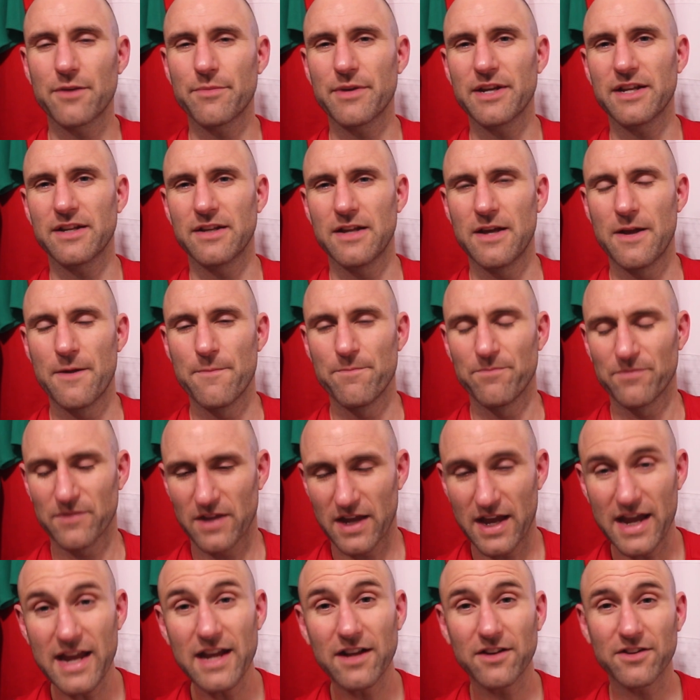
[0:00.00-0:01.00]
I mean,
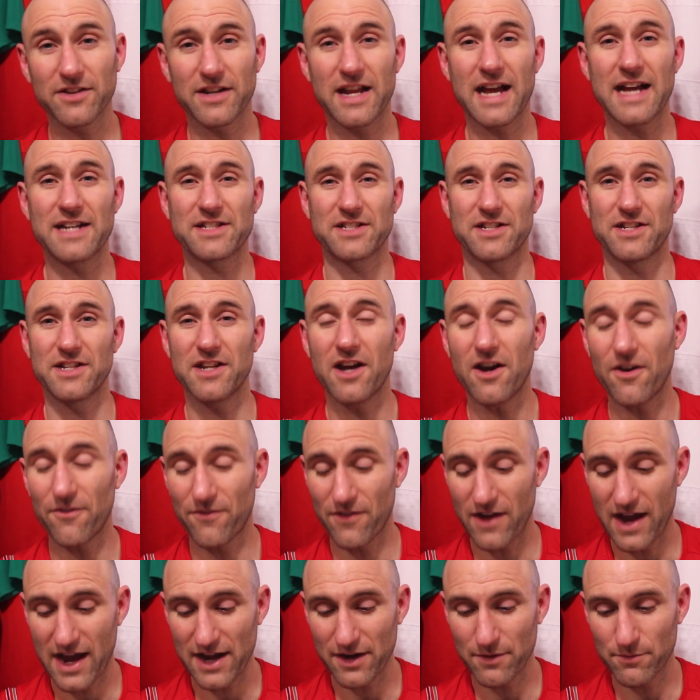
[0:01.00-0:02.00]
England has
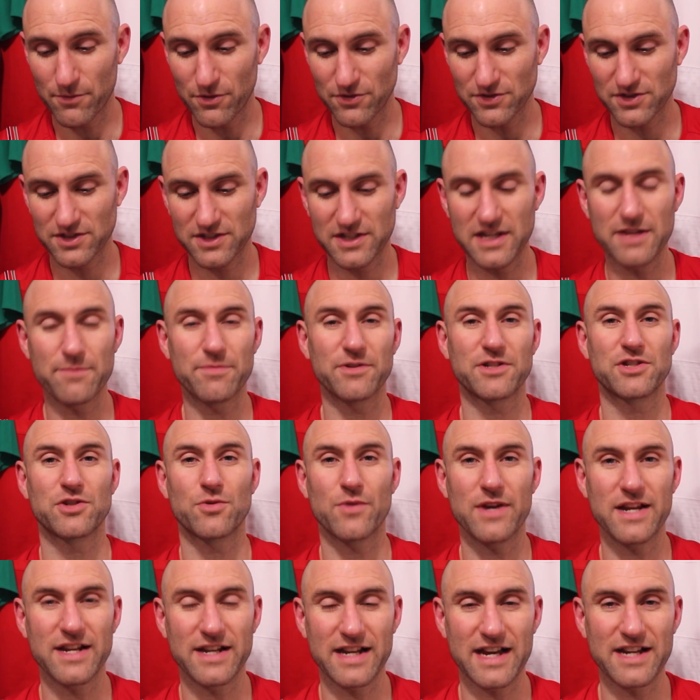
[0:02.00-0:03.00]
enough animosity
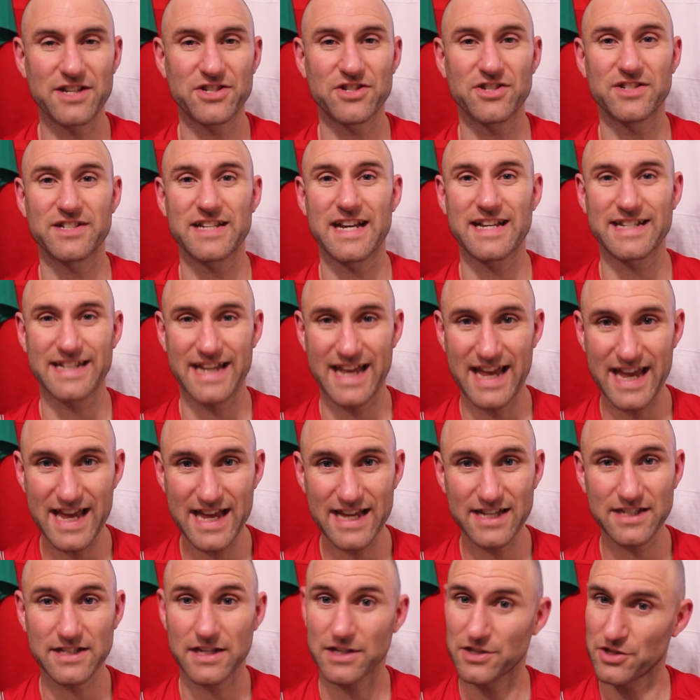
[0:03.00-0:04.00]
between nations as it
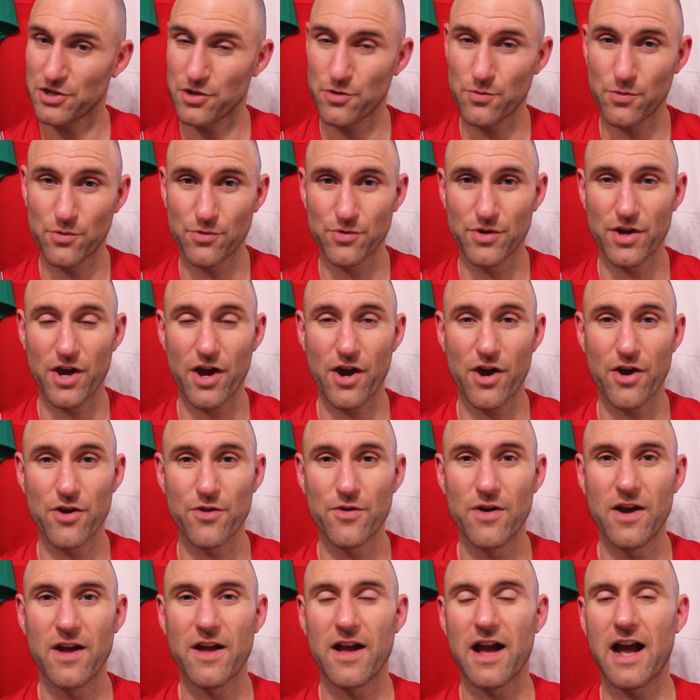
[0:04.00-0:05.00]
is, as you all
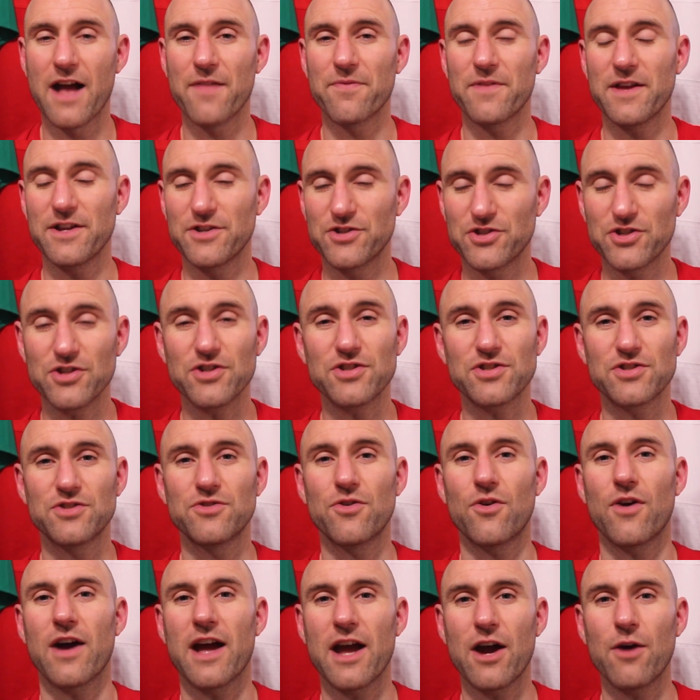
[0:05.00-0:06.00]
know, and they're just
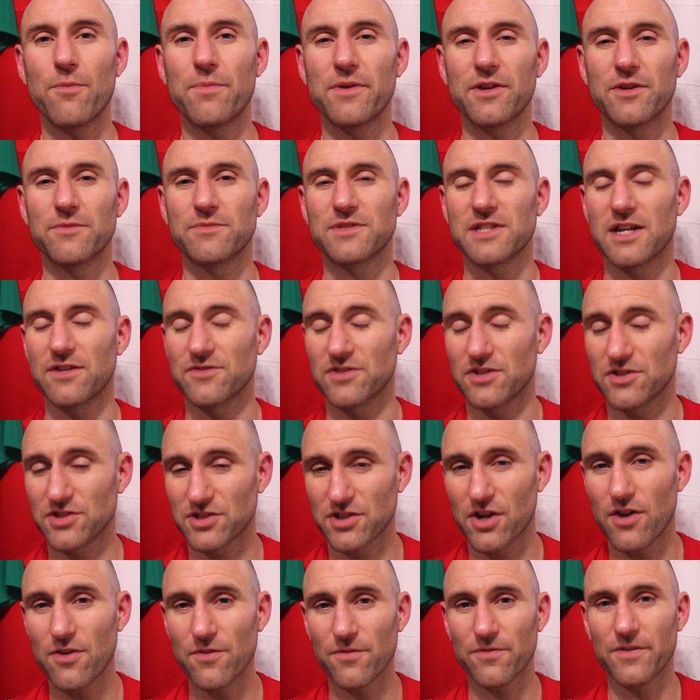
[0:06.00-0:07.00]
not helping themselves. I
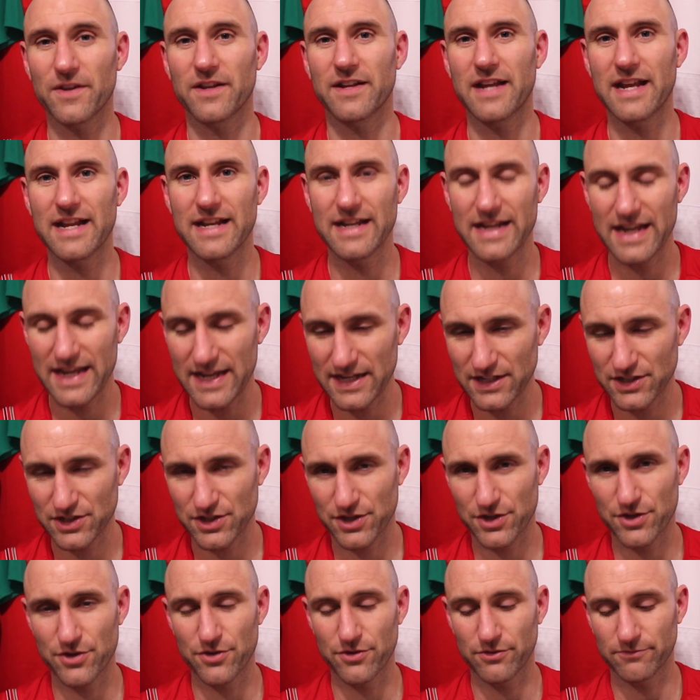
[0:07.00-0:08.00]
don't think they need
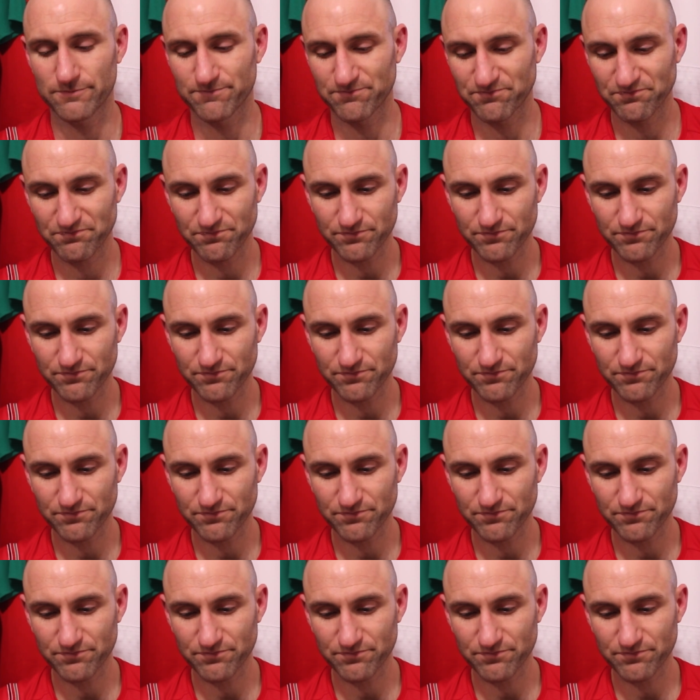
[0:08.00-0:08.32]
to.